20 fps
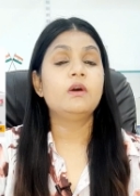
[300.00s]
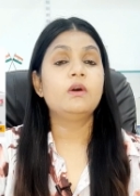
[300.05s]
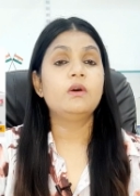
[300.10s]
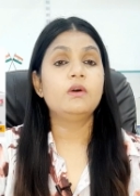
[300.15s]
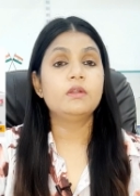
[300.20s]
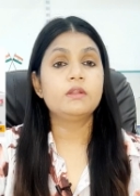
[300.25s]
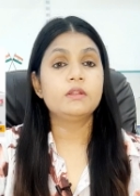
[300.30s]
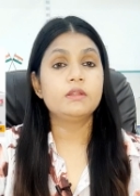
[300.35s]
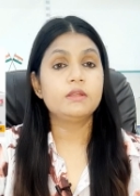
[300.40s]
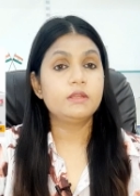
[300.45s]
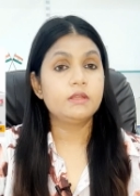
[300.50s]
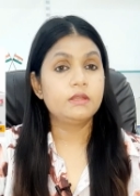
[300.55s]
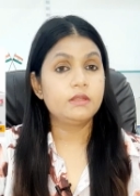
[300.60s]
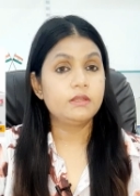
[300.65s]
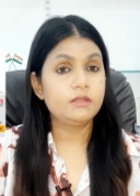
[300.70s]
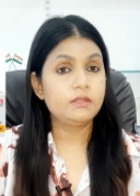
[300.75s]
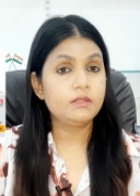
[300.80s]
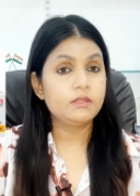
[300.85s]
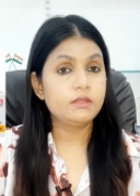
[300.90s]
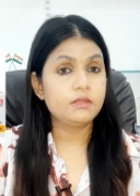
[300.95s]
or
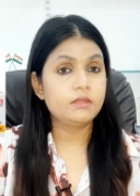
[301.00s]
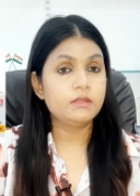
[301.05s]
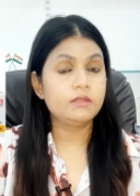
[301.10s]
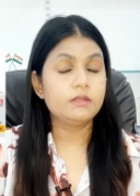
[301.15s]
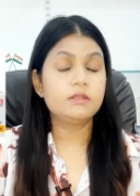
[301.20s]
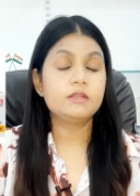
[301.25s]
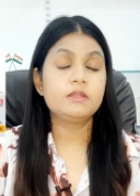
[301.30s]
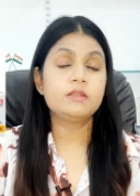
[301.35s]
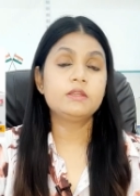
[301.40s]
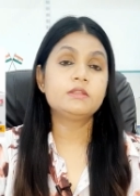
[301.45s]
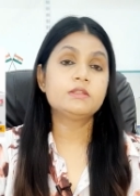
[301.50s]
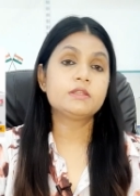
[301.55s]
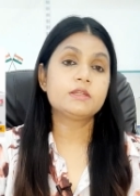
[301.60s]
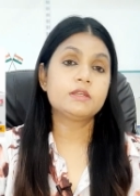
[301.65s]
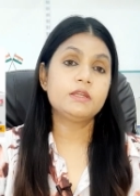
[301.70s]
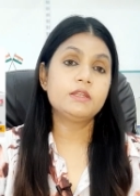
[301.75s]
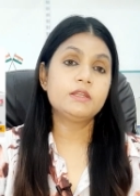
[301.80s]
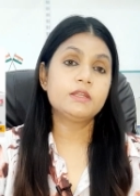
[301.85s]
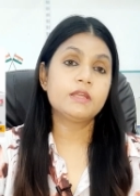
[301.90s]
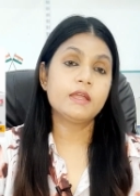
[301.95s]
it